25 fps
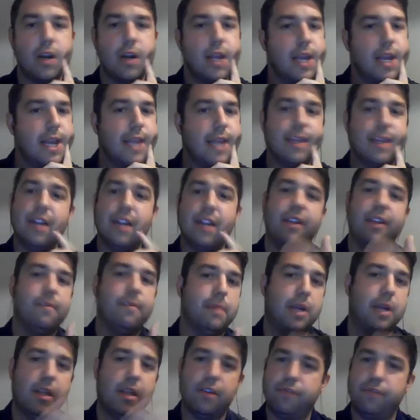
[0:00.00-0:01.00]
And then I'll give
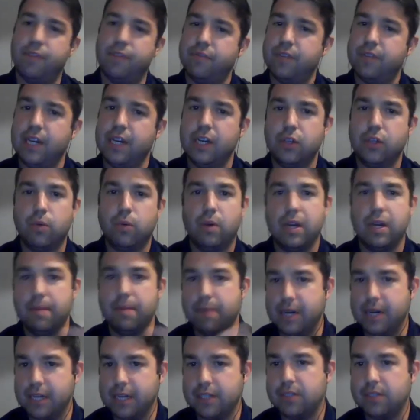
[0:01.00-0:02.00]
them another 15 to 20
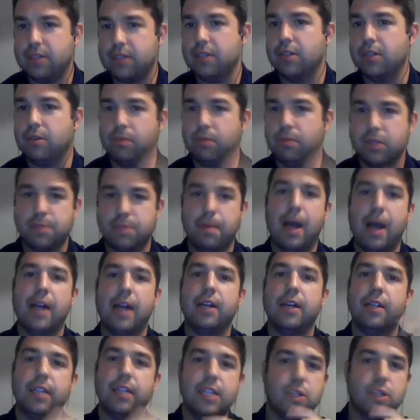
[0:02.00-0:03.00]
minutes to
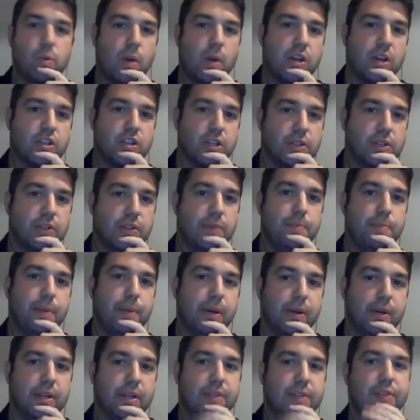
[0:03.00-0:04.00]
respond to these questions in
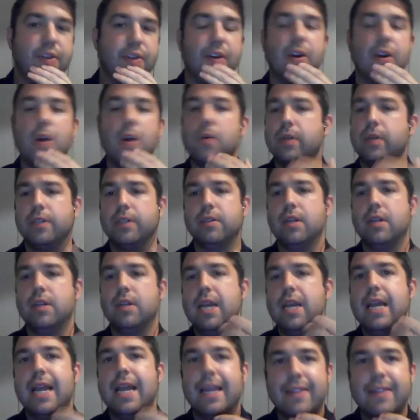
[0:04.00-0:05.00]
period 0. And
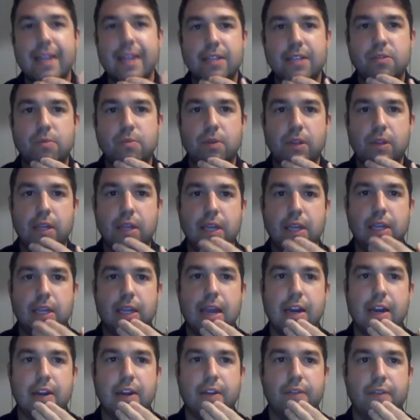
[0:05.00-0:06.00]
that's really
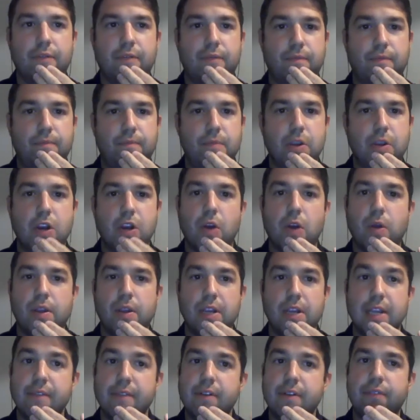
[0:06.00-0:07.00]
kind of,
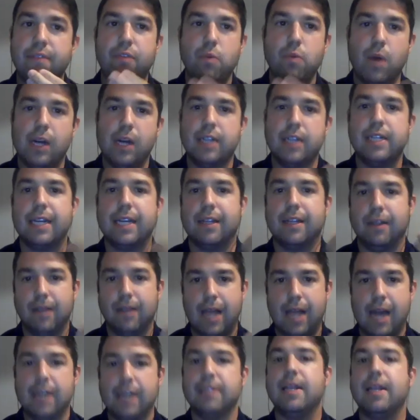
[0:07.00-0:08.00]
even if you want to take a
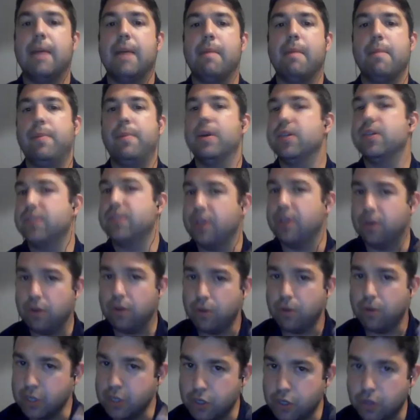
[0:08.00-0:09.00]
lot of time on period 0,
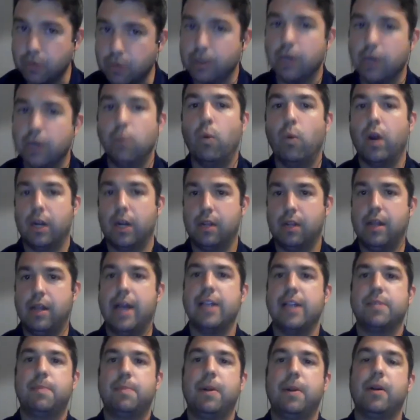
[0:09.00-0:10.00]
you can do it in one
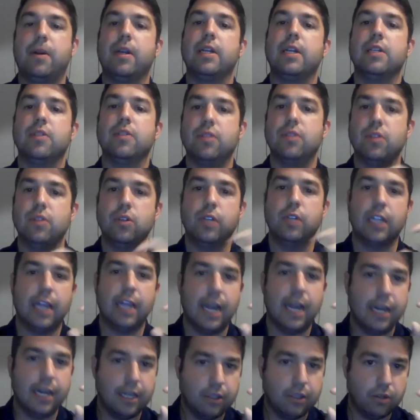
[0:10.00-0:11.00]
class period. And so you can
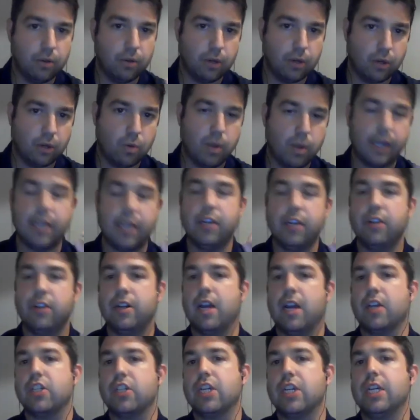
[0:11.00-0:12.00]
kind of do a quick
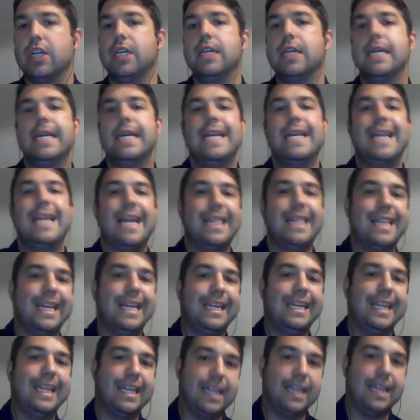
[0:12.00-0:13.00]
introduction and
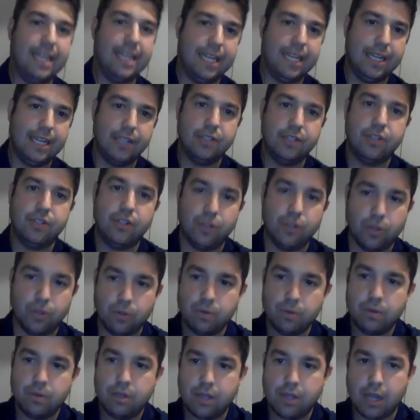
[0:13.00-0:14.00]
then get
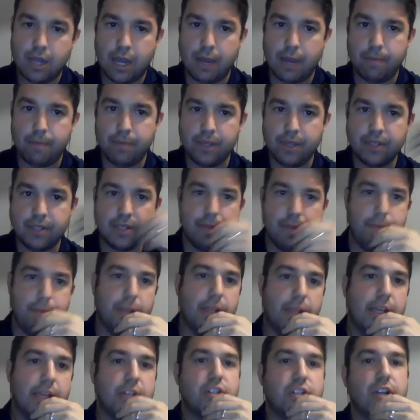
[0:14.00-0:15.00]
into the
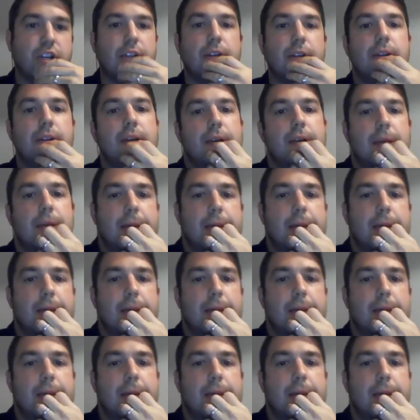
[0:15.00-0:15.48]
simulation.